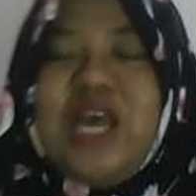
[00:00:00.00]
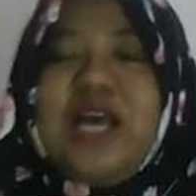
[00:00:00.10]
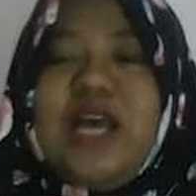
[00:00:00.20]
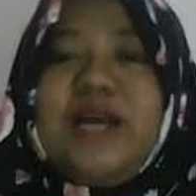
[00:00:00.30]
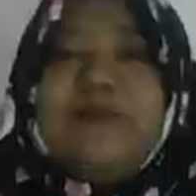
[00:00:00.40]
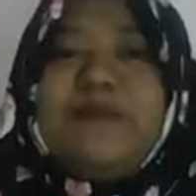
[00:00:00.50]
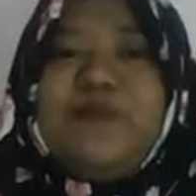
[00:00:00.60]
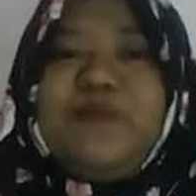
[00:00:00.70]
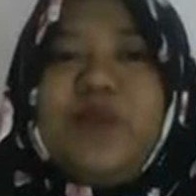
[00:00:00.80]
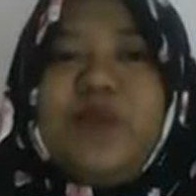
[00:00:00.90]

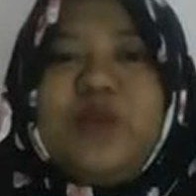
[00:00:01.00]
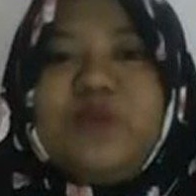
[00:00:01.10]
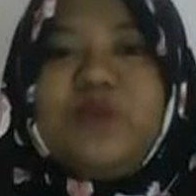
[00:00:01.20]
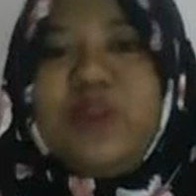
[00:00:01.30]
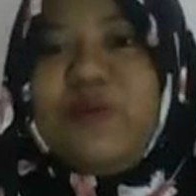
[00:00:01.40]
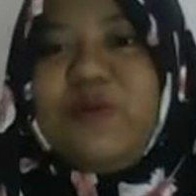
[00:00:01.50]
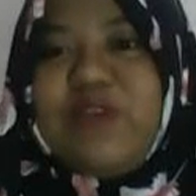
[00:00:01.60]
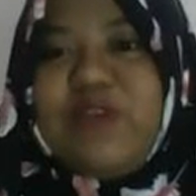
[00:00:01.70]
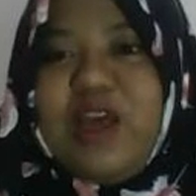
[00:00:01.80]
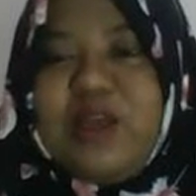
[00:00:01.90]
As we know
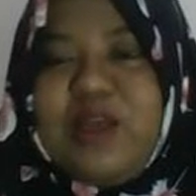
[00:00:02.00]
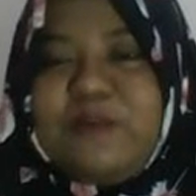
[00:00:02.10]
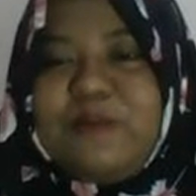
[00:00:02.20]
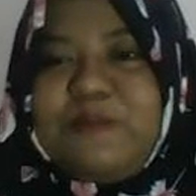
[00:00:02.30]
that